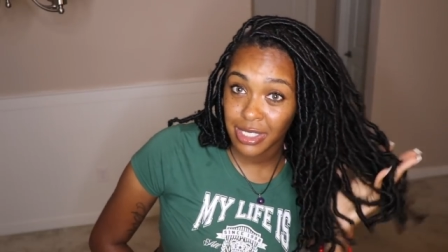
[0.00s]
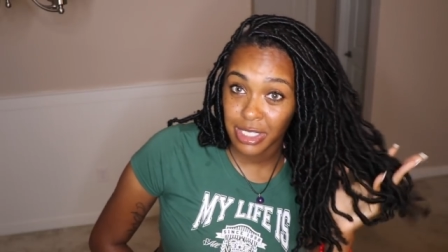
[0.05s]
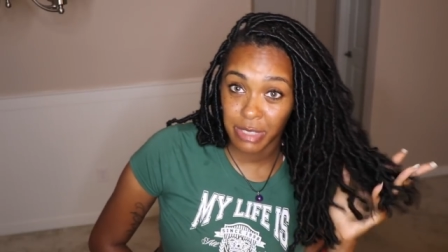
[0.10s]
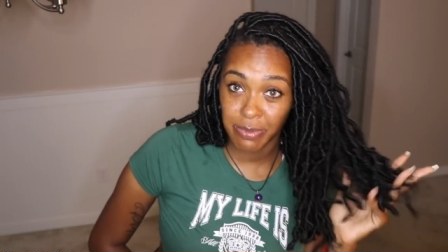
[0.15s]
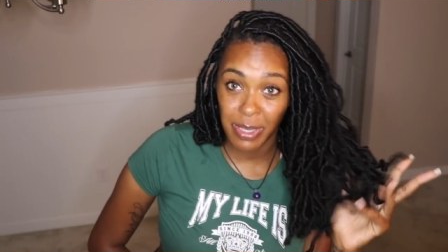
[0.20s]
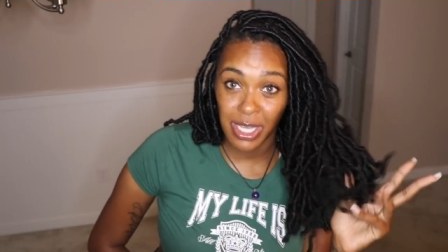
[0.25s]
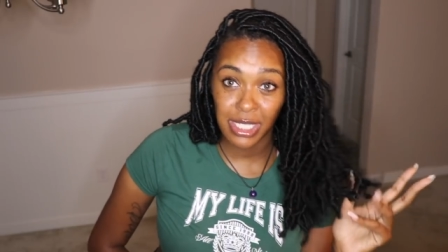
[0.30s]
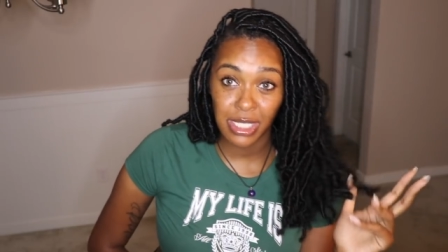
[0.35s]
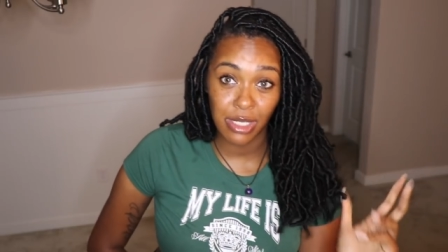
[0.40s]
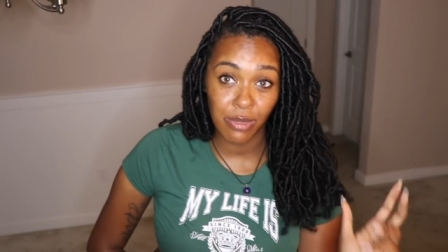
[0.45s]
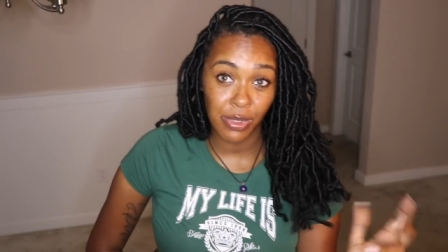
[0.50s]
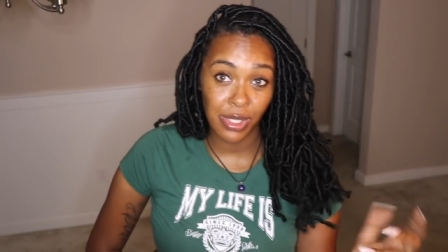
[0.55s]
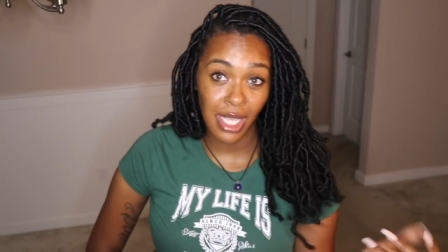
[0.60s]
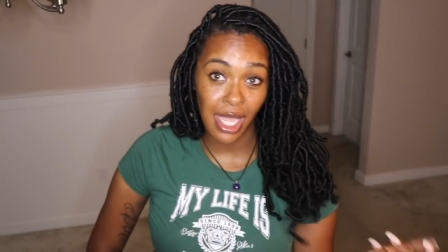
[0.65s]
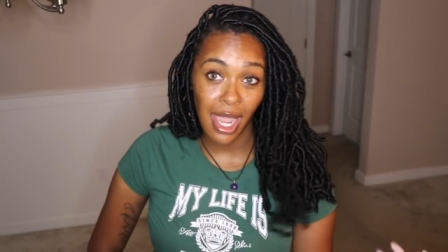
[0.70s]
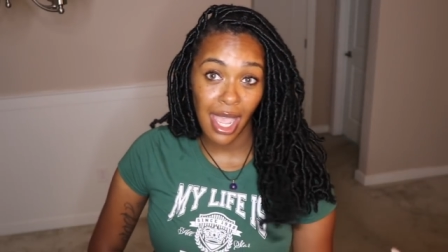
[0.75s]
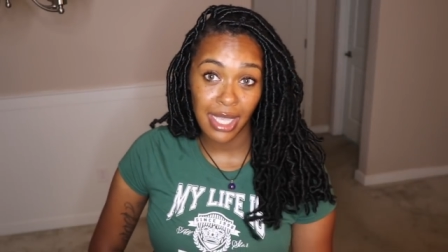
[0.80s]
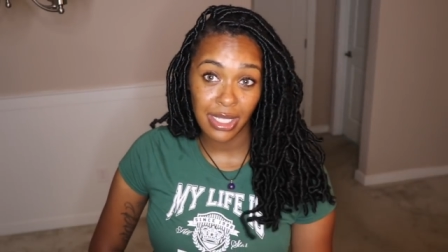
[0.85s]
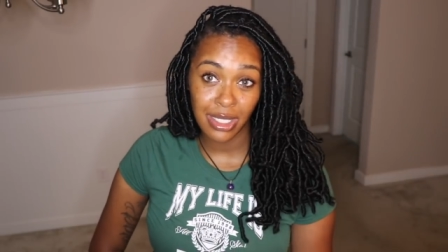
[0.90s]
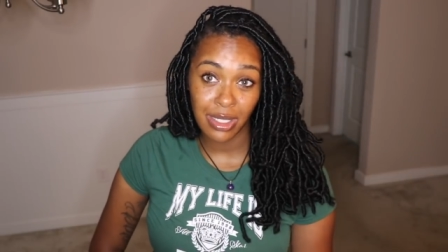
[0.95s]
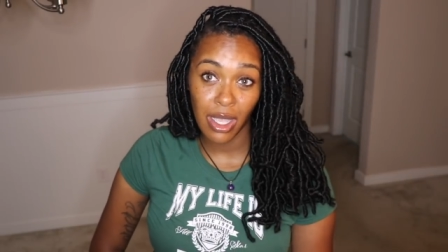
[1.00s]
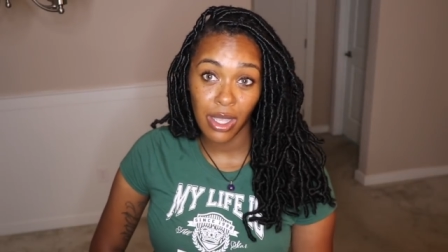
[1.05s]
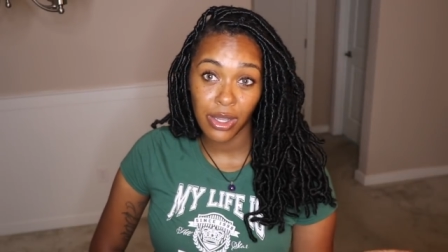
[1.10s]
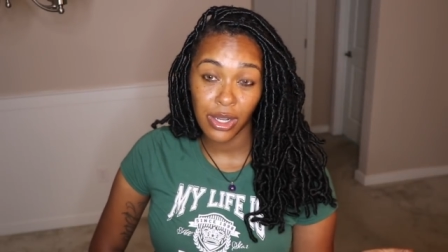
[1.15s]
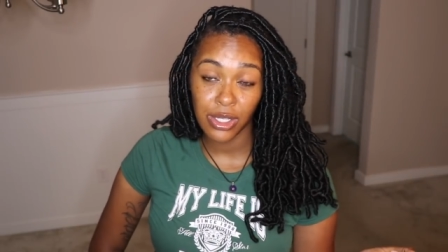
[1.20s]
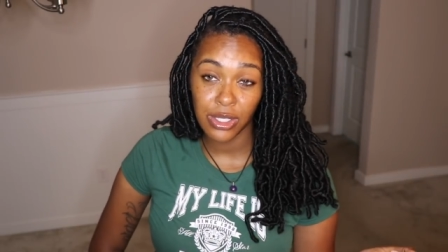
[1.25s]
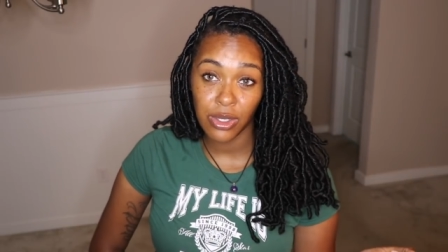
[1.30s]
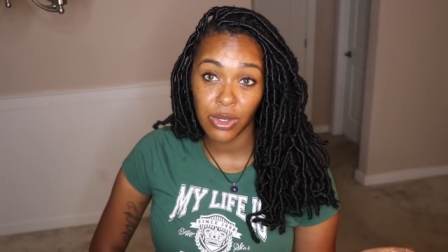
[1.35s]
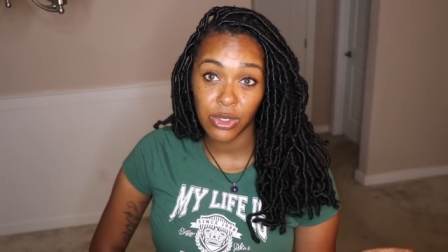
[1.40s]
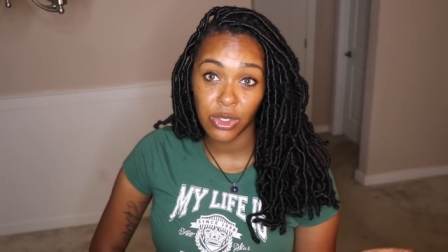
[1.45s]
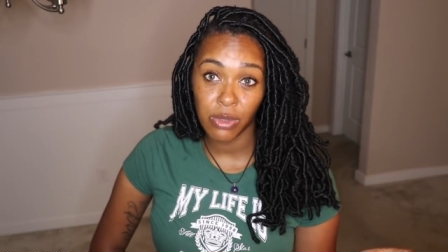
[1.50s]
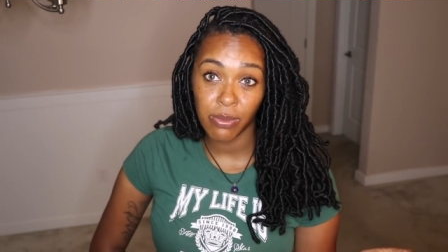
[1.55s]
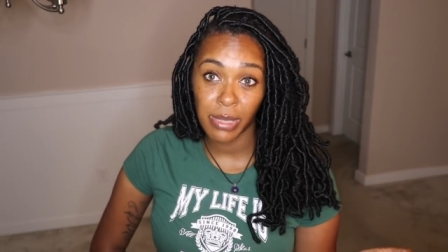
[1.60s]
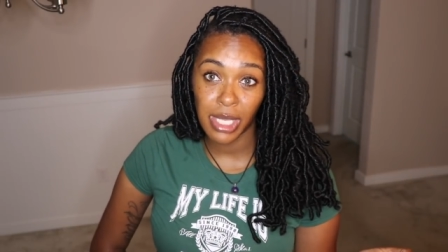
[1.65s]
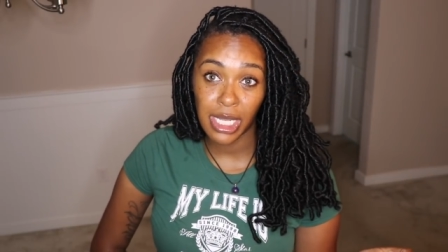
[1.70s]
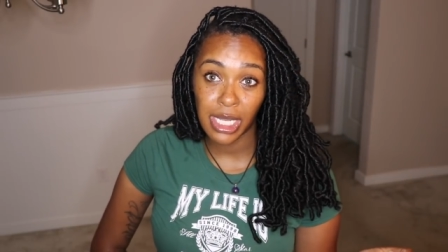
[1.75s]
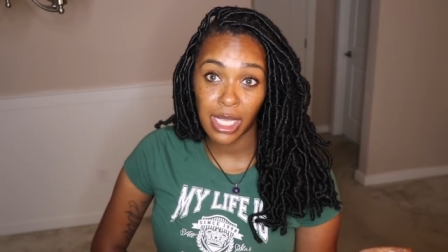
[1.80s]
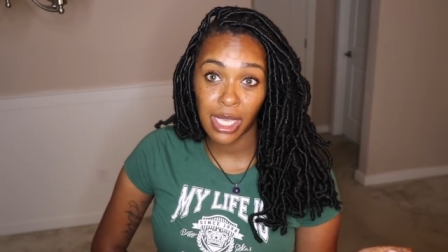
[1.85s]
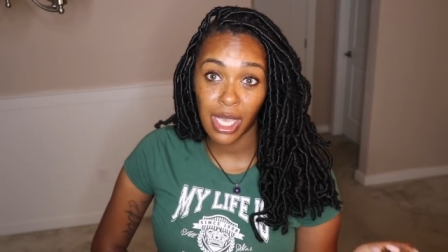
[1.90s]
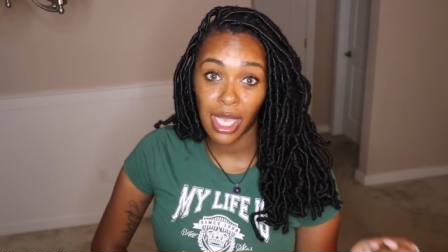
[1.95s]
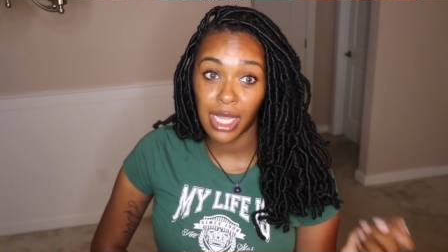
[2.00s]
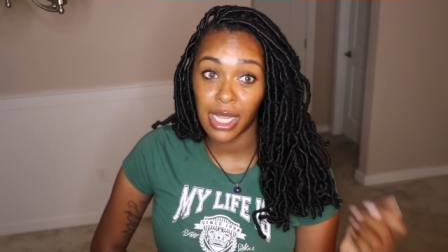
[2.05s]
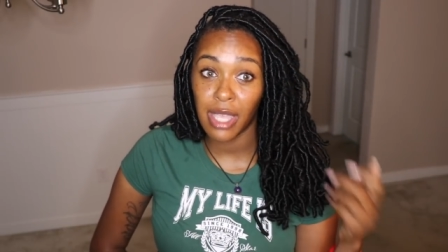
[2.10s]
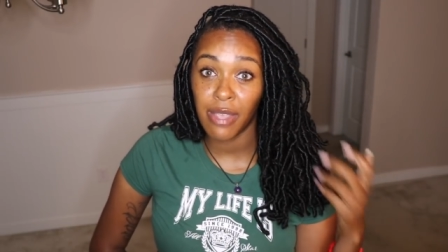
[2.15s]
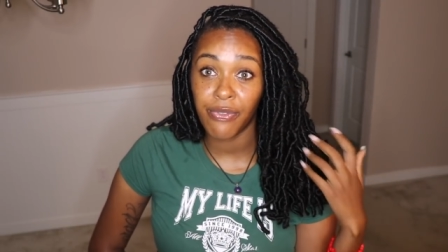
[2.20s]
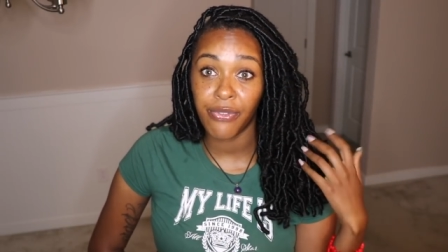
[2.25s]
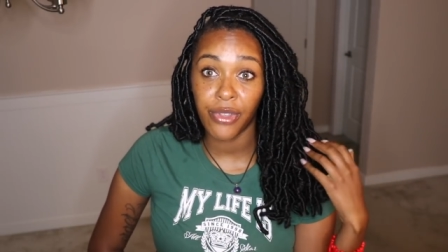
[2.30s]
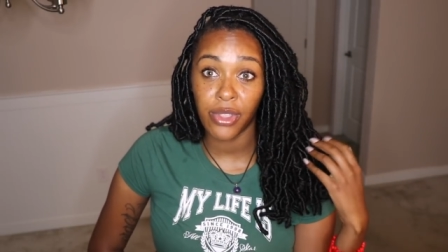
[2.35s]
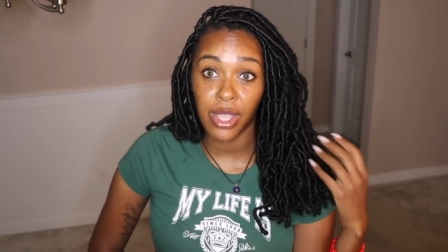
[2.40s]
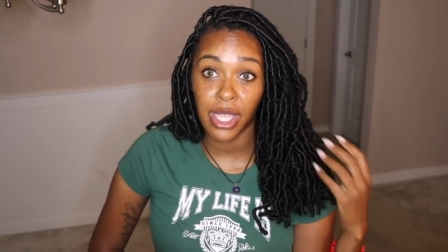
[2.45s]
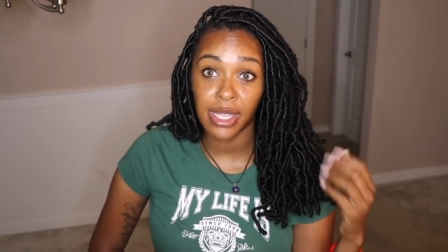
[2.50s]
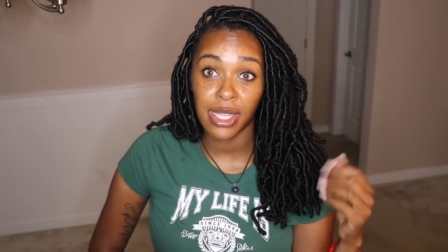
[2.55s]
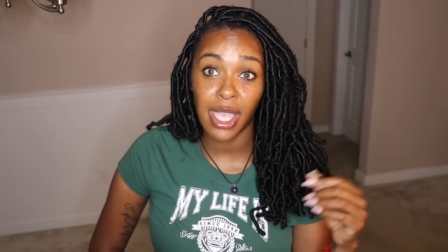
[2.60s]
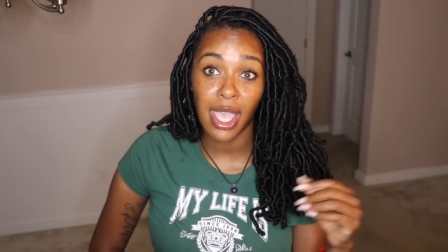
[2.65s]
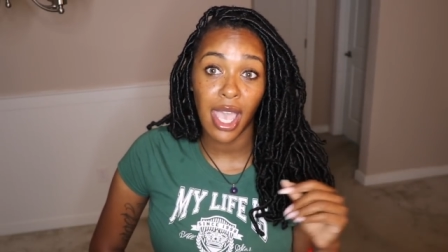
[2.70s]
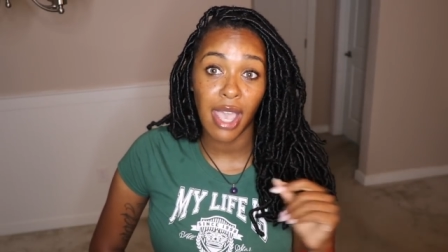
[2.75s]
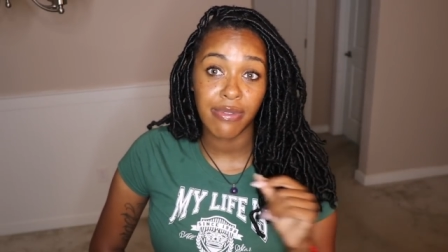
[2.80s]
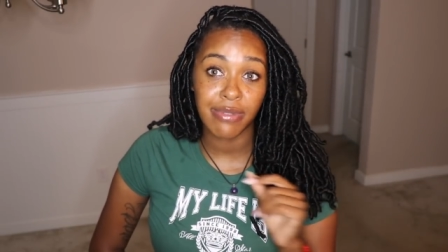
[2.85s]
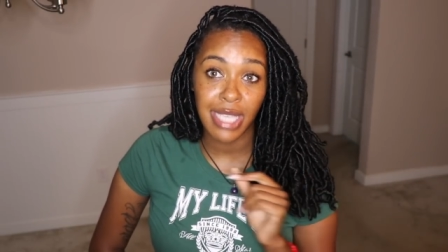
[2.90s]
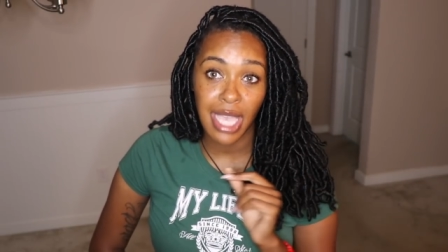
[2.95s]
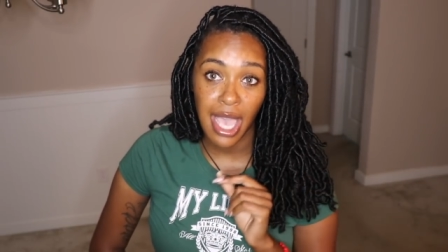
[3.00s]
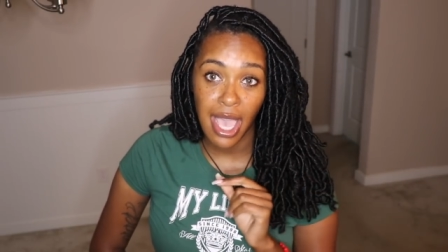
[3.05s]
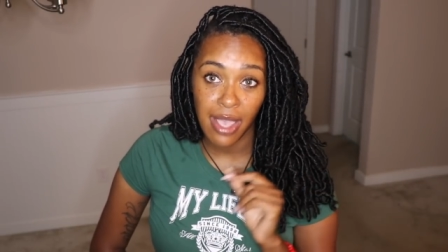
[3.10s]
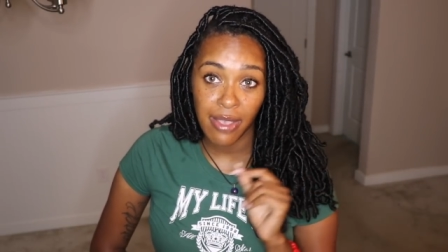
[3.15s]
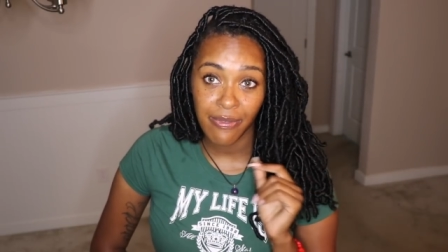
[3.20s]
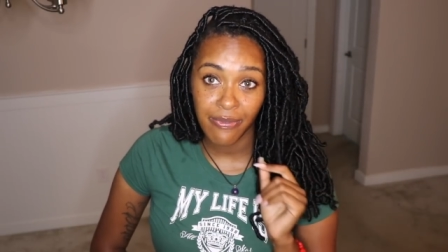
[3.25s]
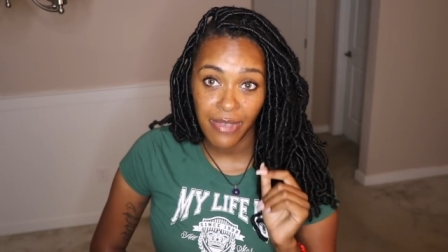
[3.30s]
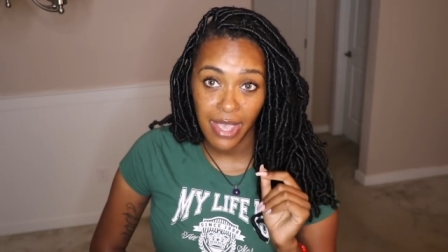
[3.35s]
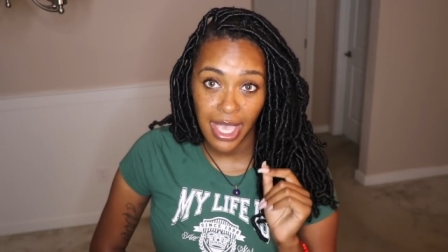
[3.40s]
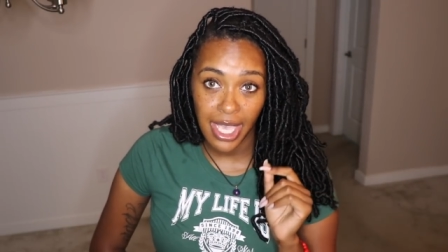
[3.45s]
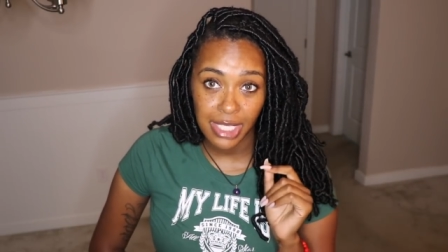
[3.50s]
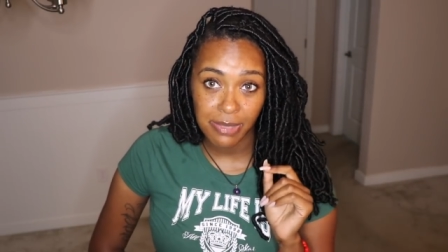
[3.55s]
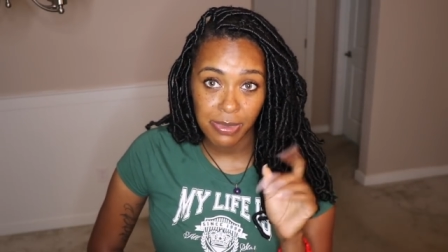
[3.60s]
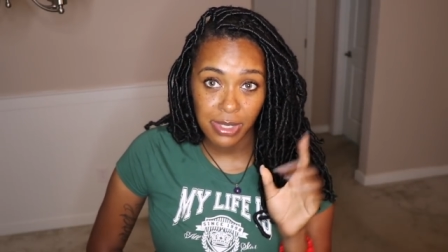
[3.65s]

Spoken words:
especially with that I stalk your social media, and they feel like they have to act fast.